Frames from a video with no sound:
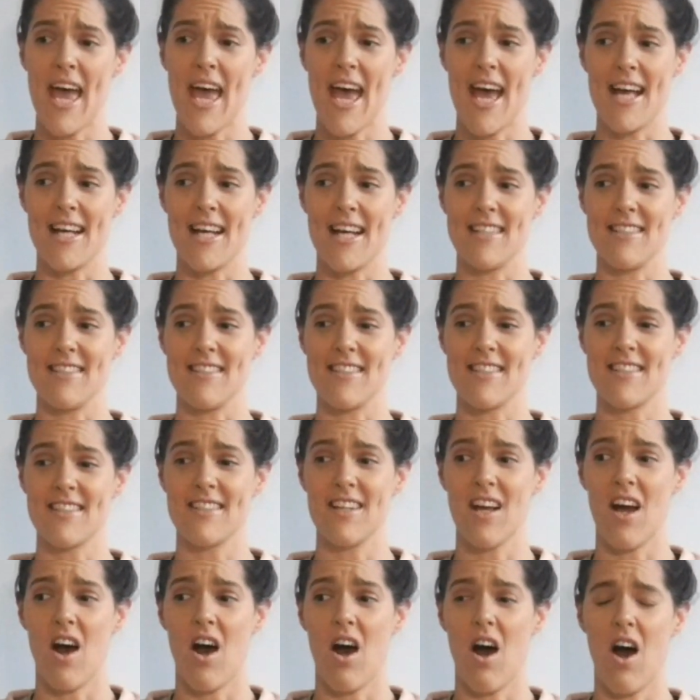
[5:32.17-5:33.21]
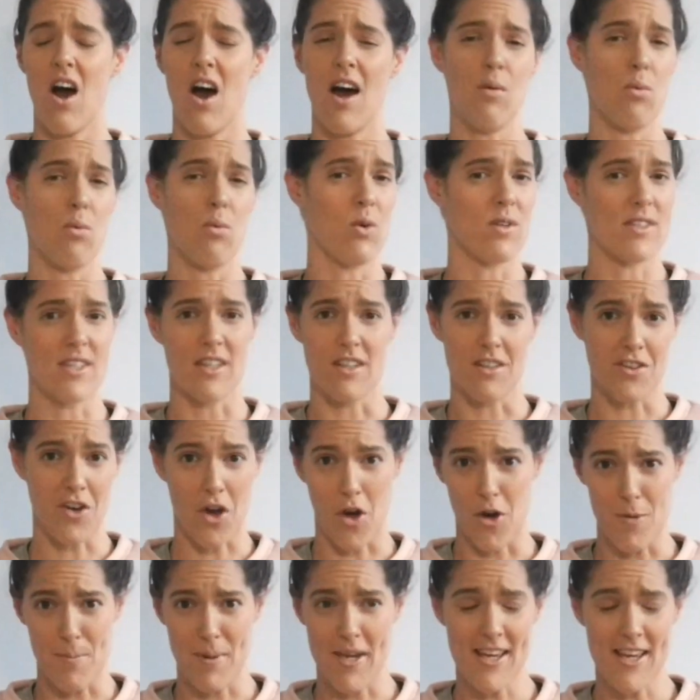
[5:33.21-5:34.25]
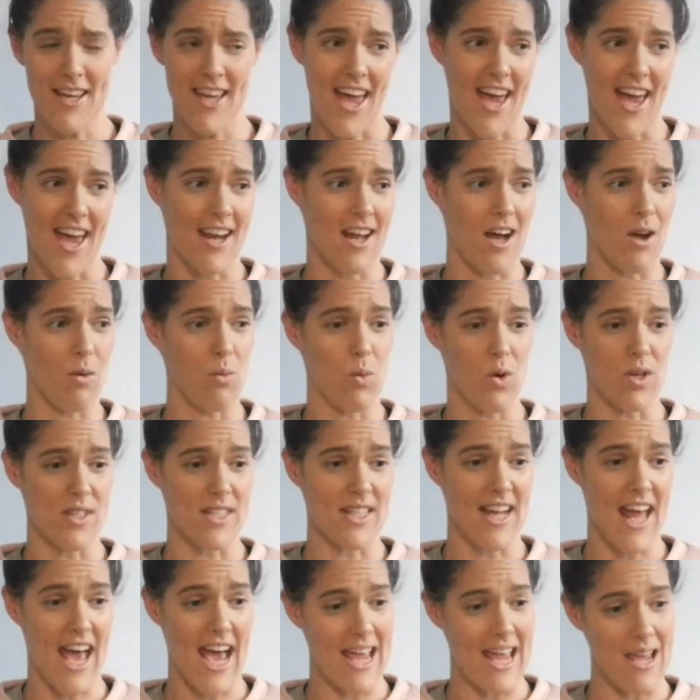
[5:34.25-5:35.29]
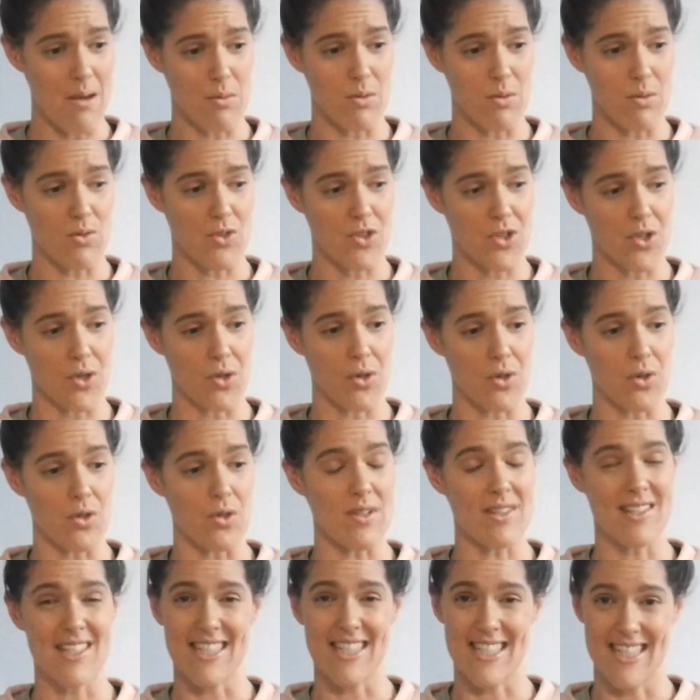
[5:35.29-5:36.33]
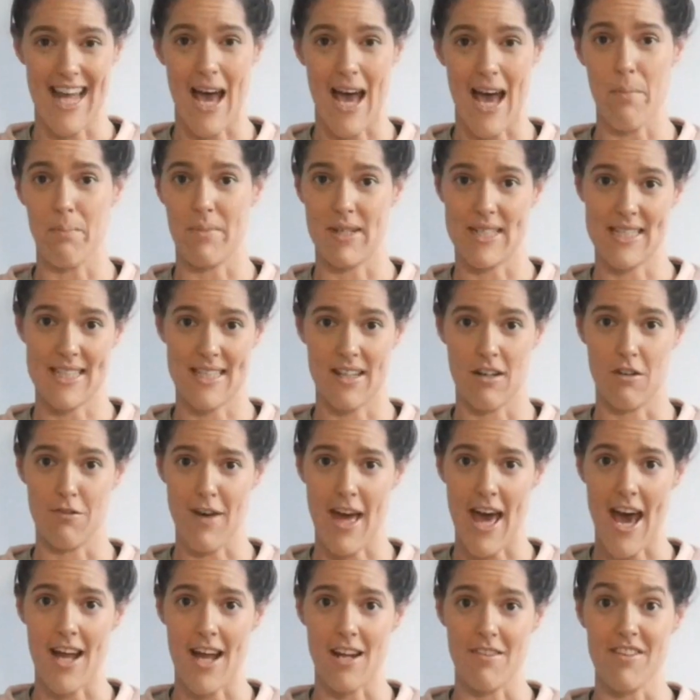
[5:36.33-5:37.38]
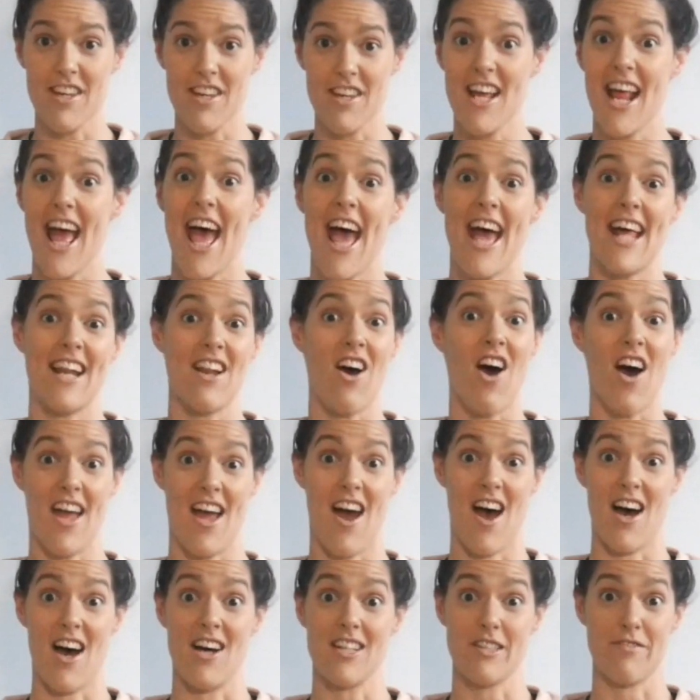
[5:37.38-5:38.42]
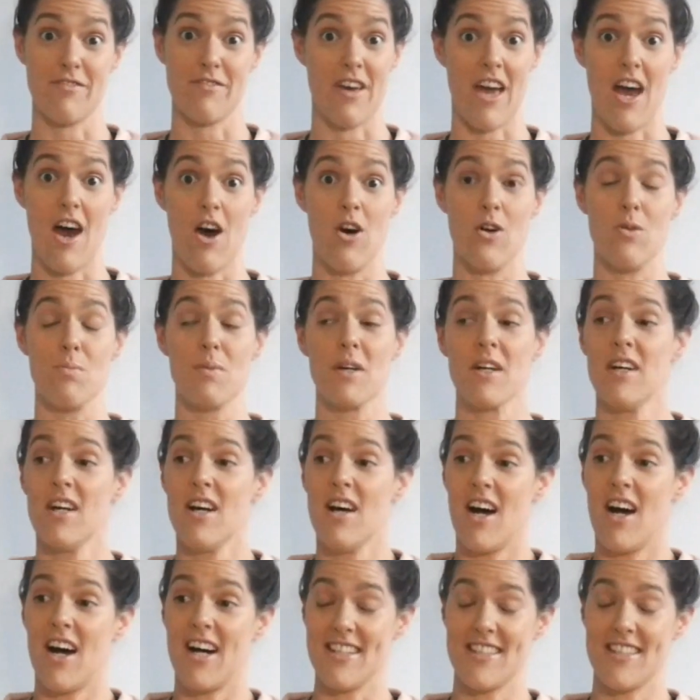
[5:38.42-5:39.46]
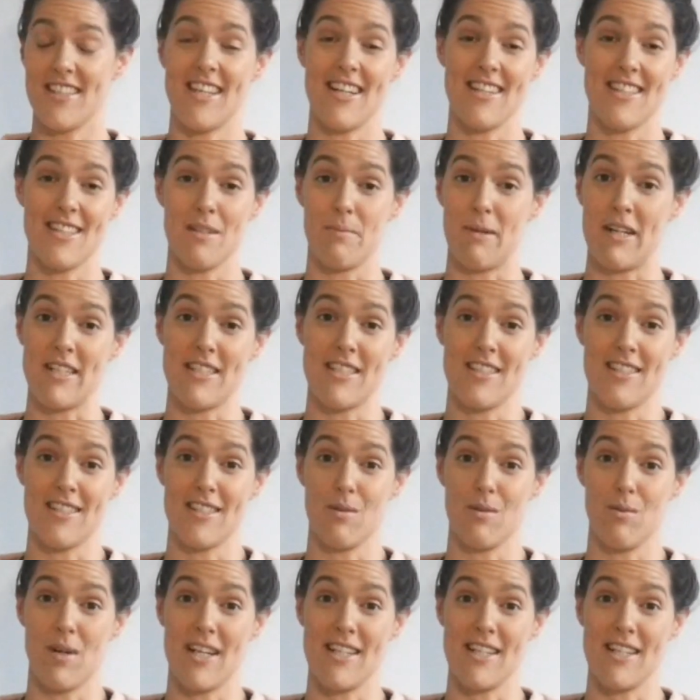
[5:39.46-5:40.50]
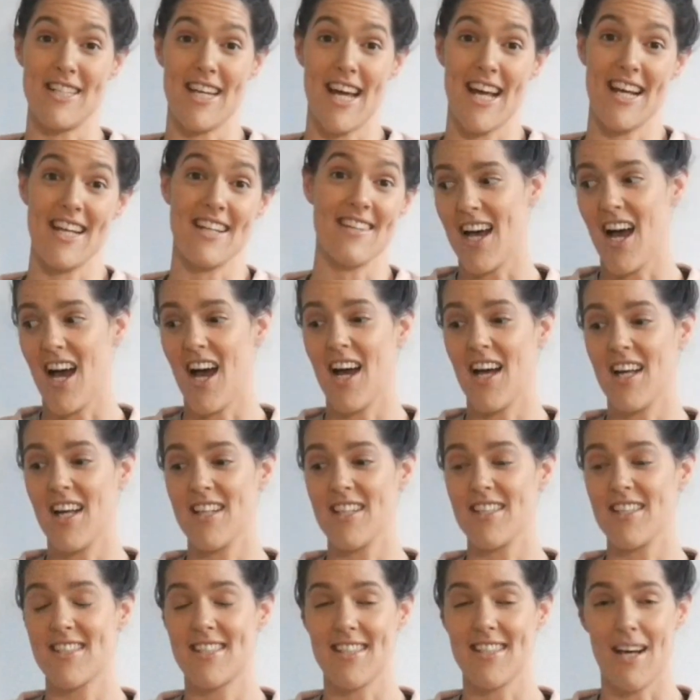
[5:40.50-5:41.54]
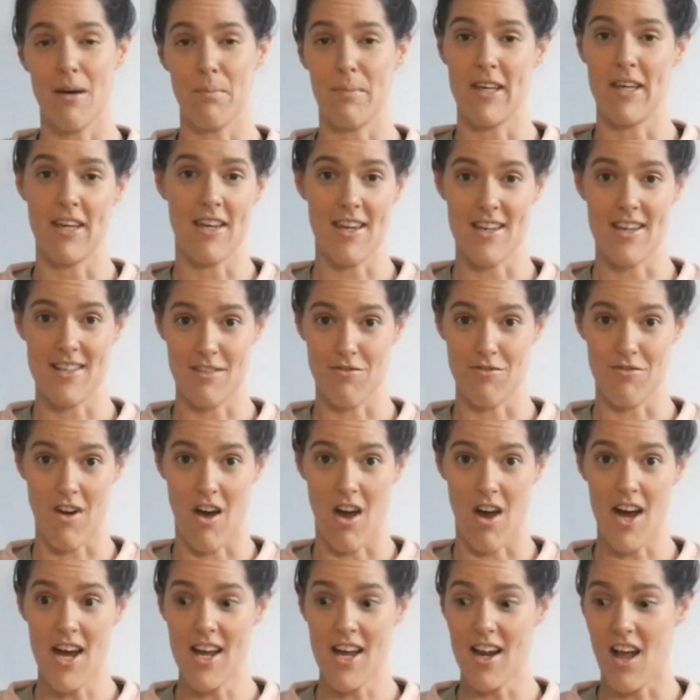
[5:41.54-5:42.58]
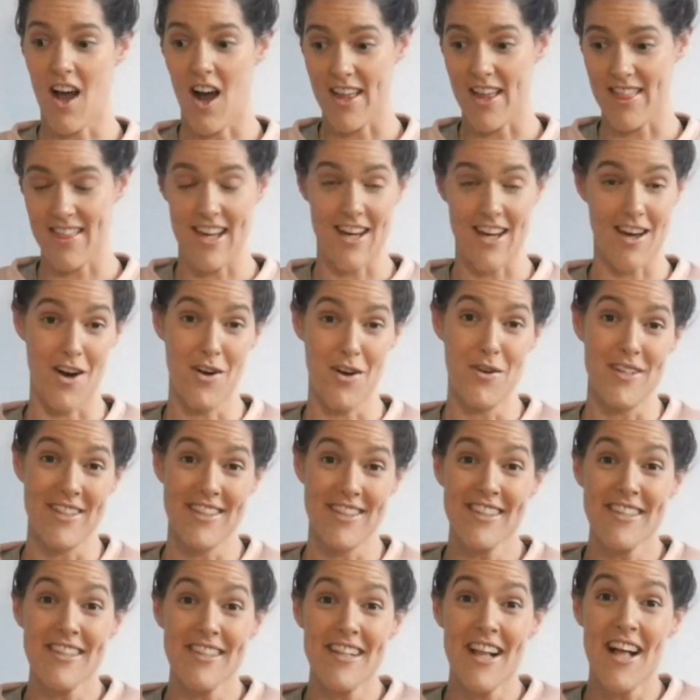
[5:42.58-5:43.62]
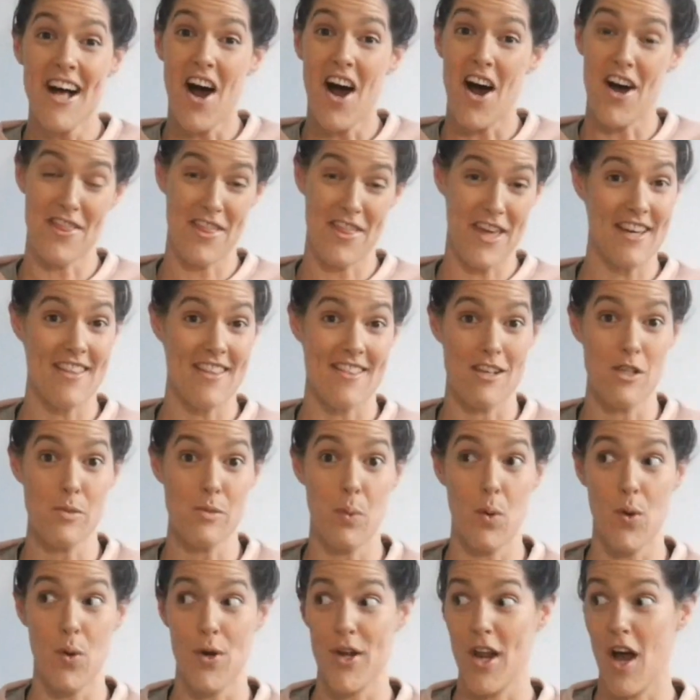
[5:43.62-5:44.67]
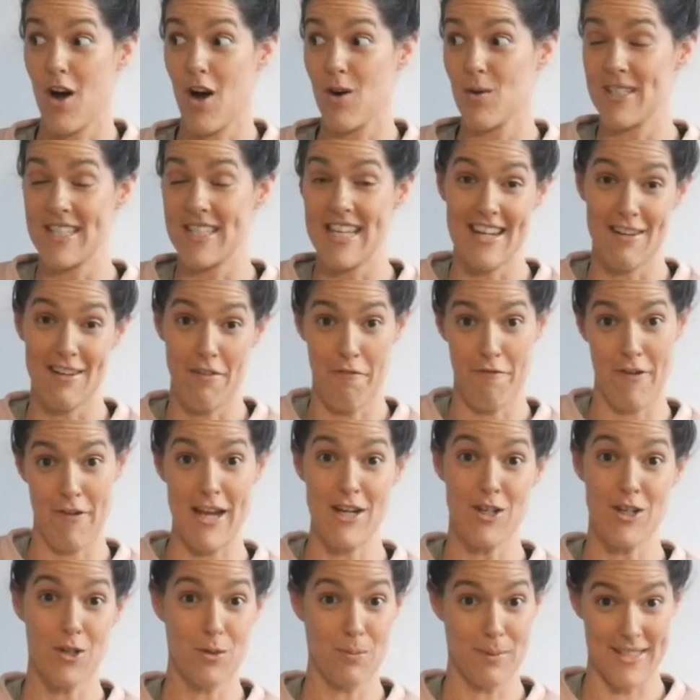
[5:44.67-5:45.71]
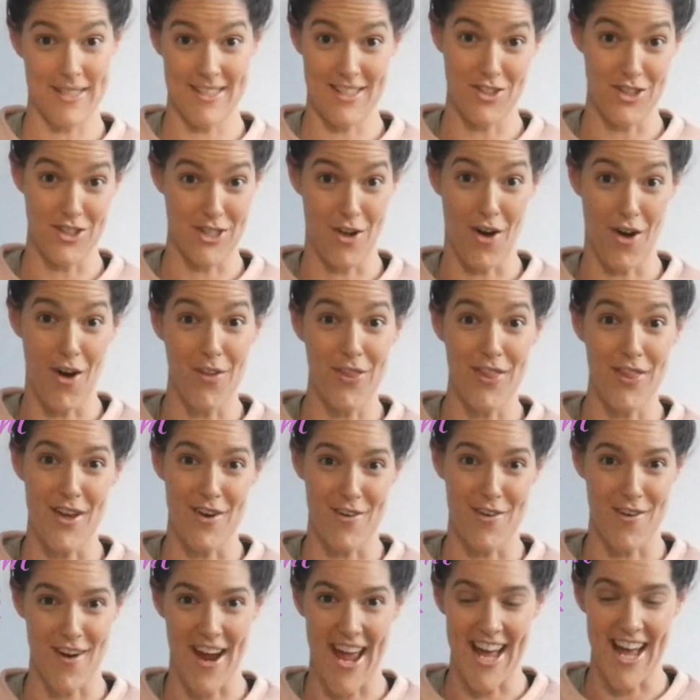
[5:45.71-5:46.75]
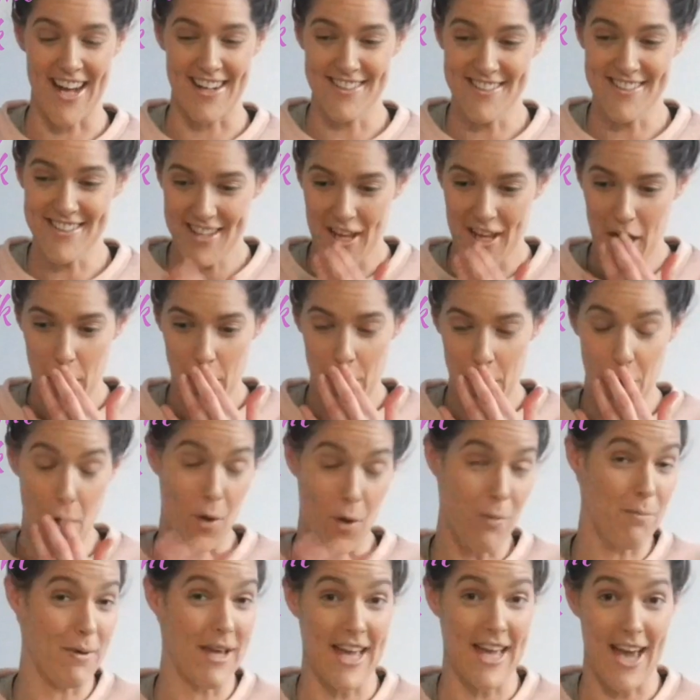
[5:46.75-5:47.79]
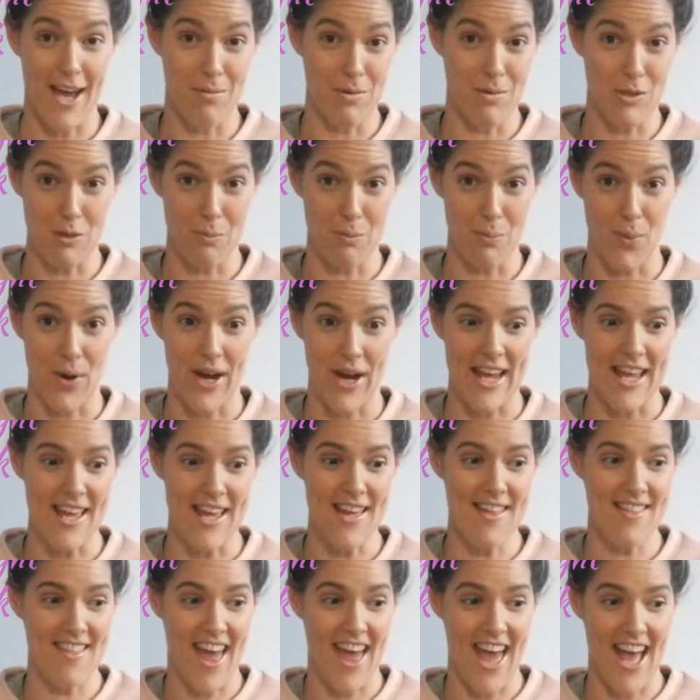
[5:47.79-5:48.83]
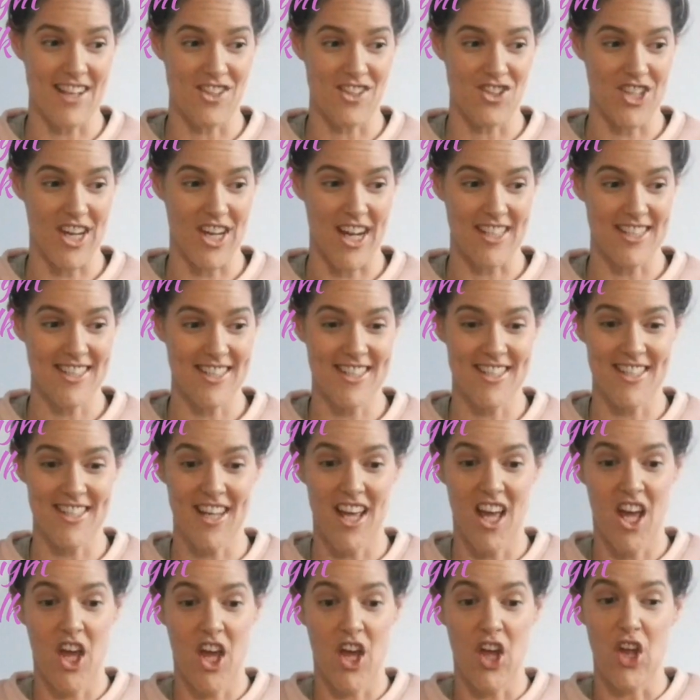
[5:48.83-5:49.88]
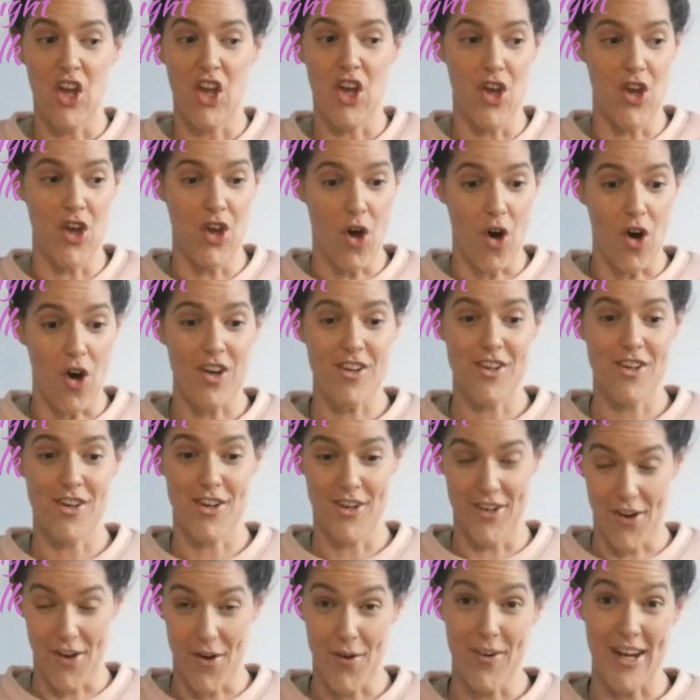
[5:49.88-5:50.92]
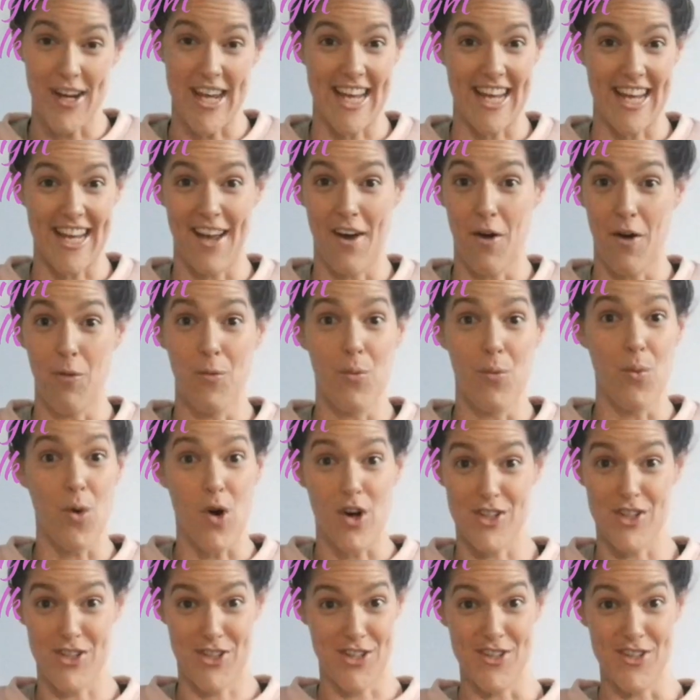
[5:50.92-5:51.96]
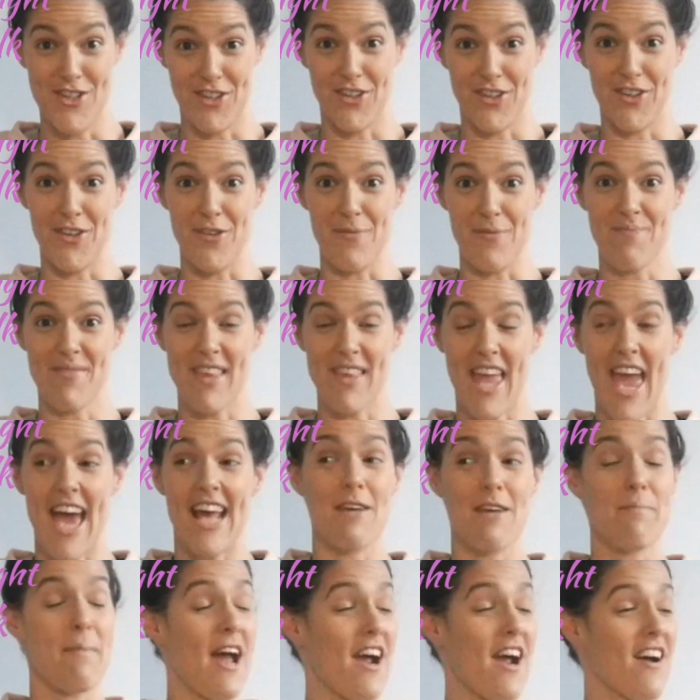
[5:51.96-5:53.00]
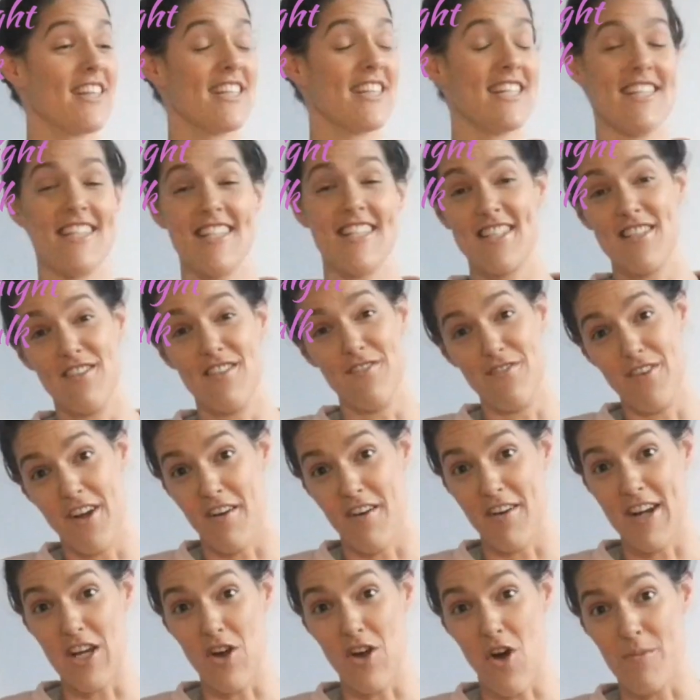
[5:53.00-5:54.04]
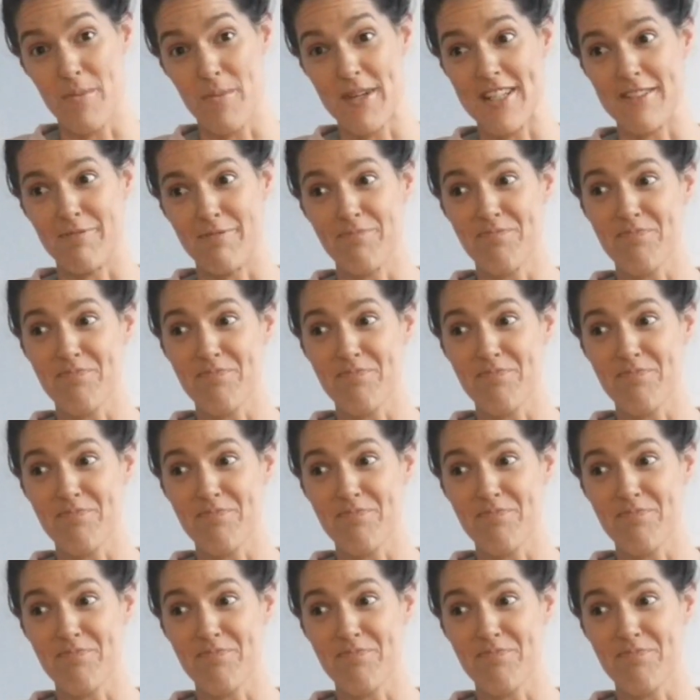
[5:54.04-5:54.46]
and I wasn't coping and I wasn't able to snap myself out of it, and I asked for help. I said to my sister one day, something isn't right. I think at this point I was in a fetal position on the ground, not being able to breathe and just not knowing what to do. And apparently this is very common